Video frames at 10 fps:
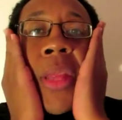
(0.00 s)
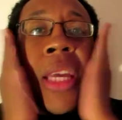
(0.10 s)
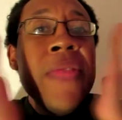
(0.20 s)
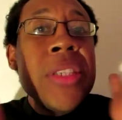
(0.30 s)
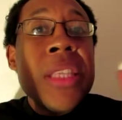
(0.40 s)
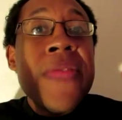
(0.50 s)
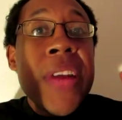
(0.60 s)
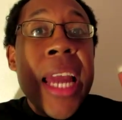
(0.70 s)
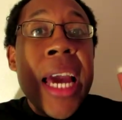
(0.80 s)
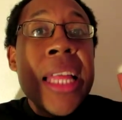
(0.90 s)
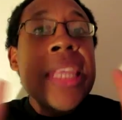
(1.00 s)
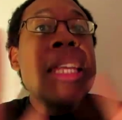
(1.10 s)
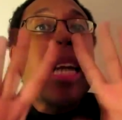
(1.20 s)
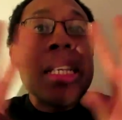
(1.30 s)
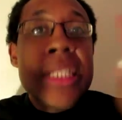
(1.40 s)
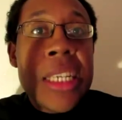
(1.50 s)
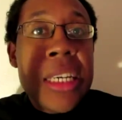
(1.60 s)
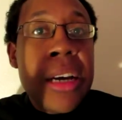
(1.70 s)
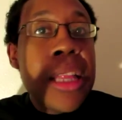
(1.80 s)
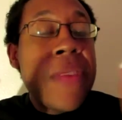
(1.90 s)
if it's the finale, then I'll see y'all.